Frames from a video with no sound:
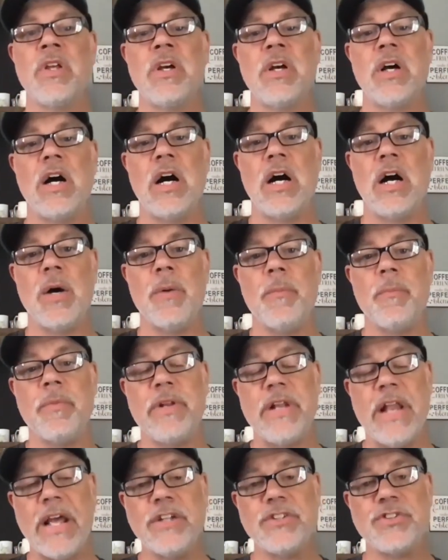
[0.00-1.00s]
um,
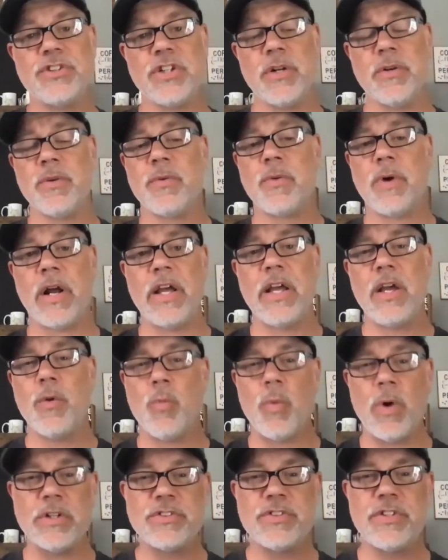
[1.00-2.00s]
nation, right? It
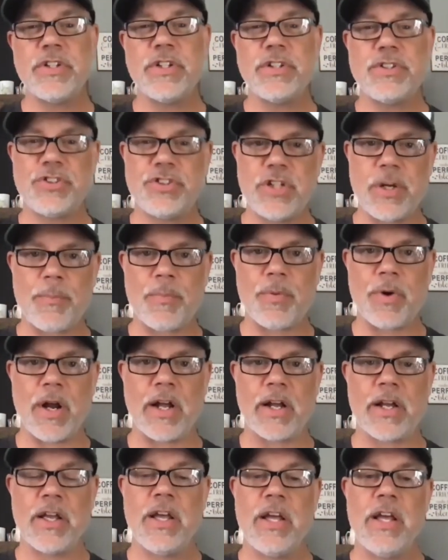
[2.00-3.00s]
wasn't the
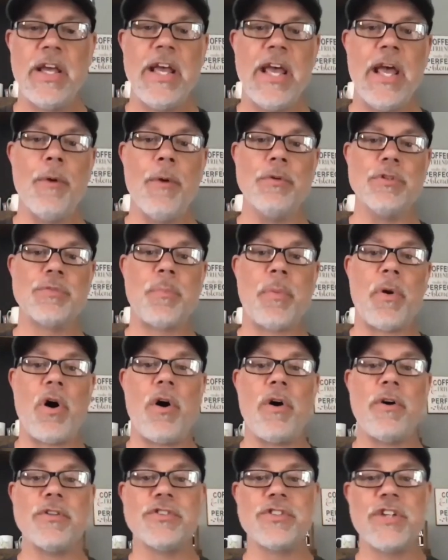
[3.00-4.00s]
shipwreck. It was
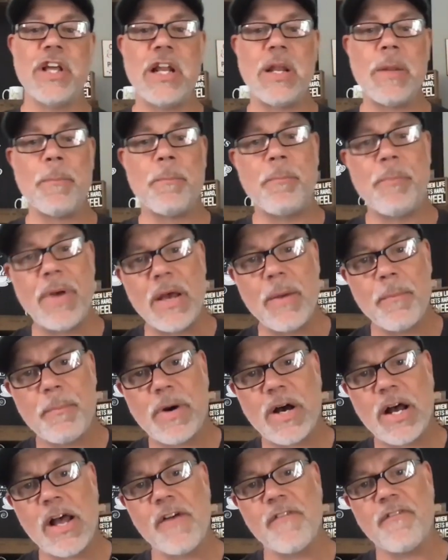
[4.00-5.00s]
Paul's getting bit
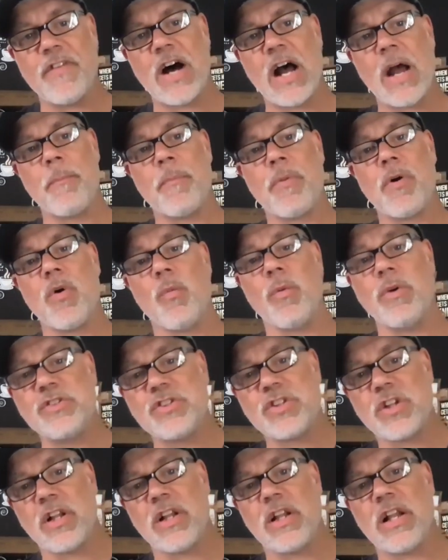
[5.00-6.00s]
by a viper,
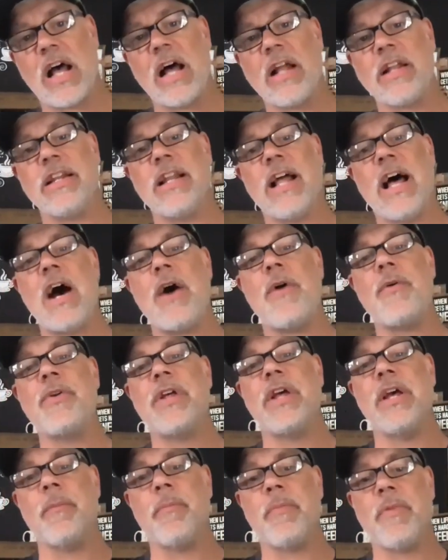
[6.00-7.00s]
which allowed
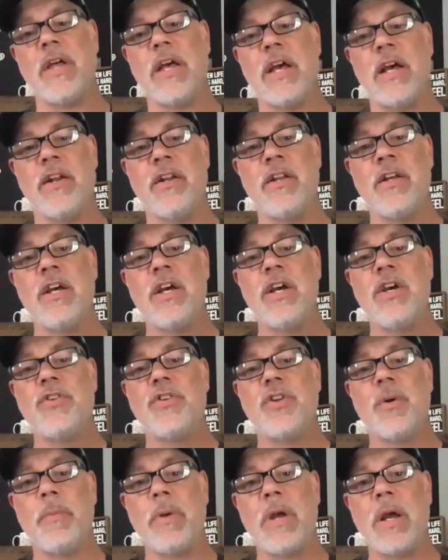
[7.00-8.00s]
him then
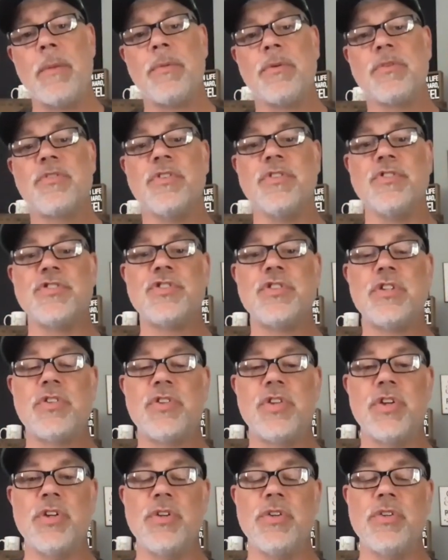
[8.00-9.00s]
to be able to,
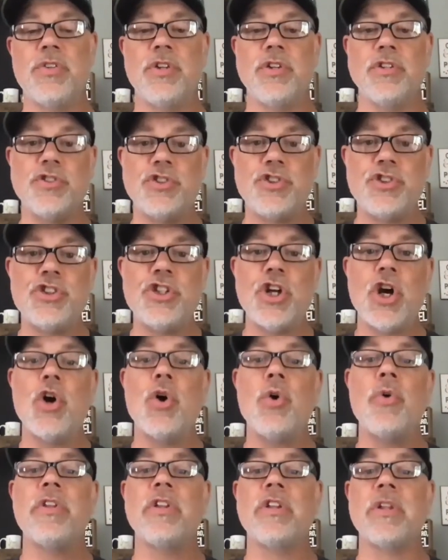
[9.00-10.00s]
to, to
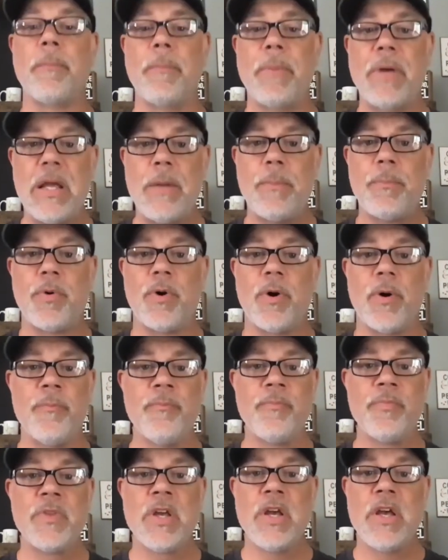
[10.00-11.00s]
show that the people
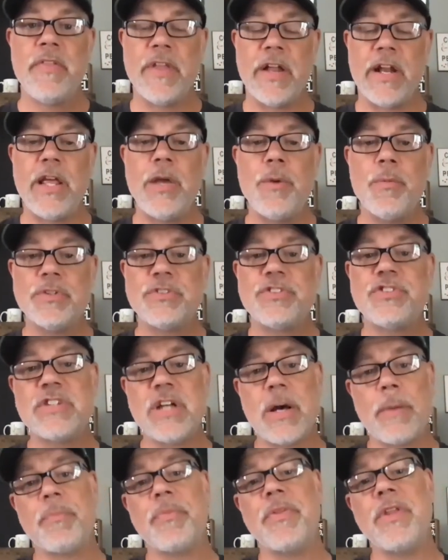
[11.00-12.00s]
that he was
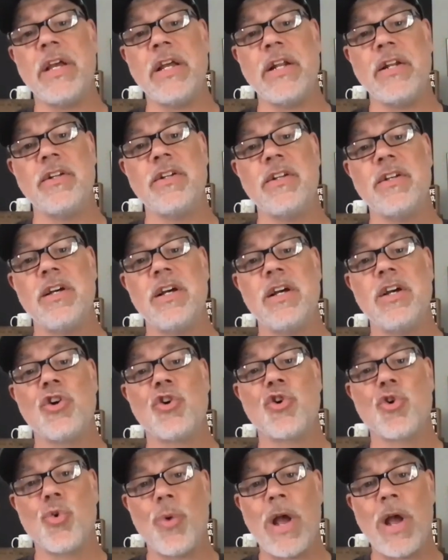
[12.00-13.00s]
something
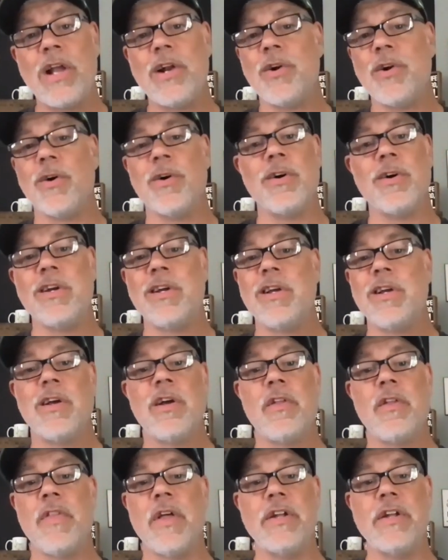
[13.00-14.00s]
greater
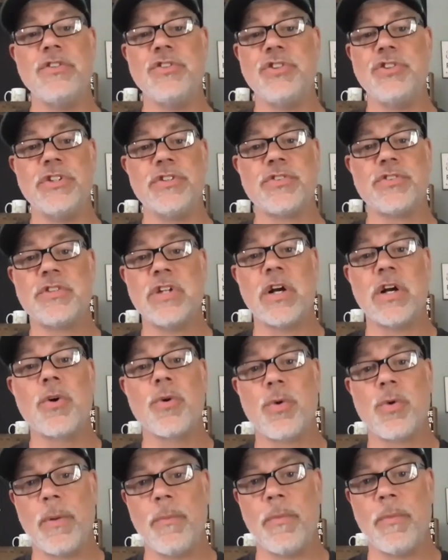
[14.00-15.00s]
than just a
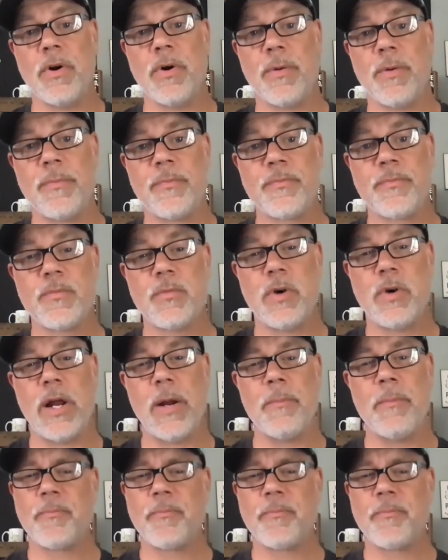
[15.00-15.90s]
criminal, right?